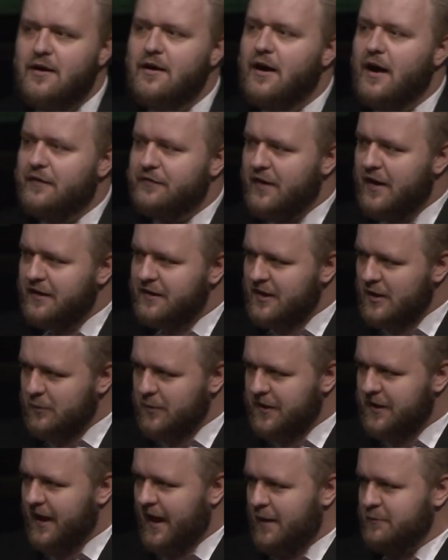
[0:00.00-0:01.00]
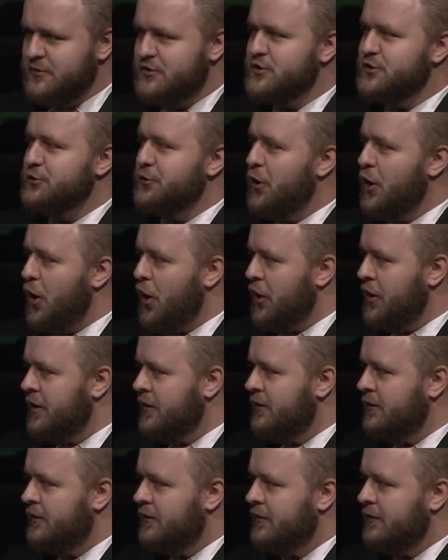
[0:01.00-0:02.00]
and then he became strong,
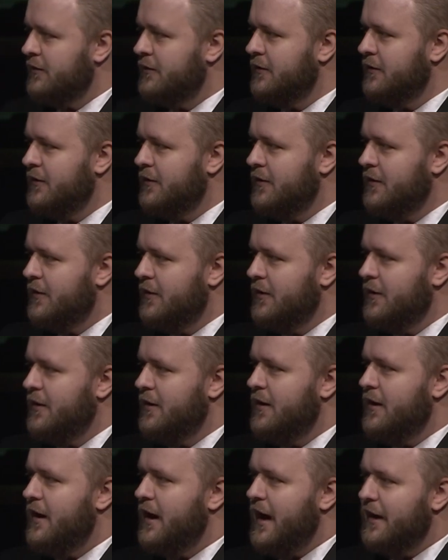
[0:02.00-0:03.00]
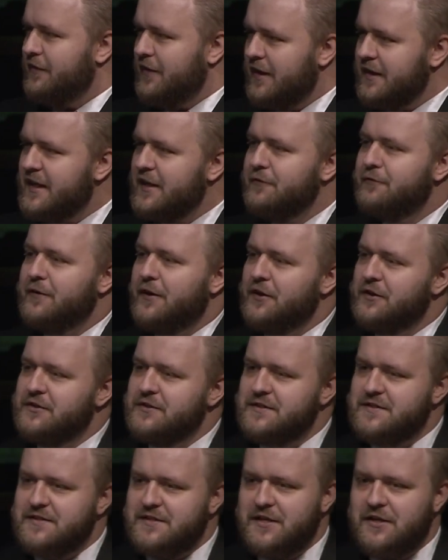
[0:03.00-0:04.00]
and then he fell
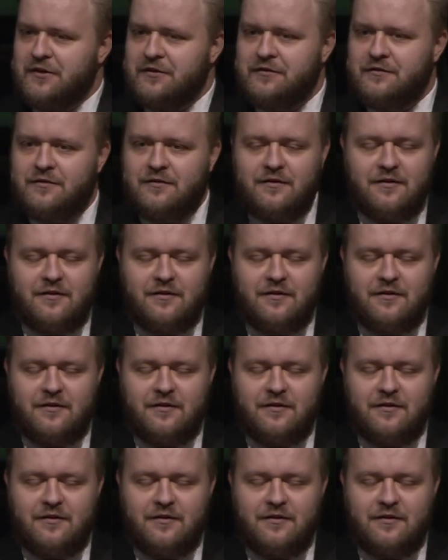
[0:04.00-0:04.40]
into sin.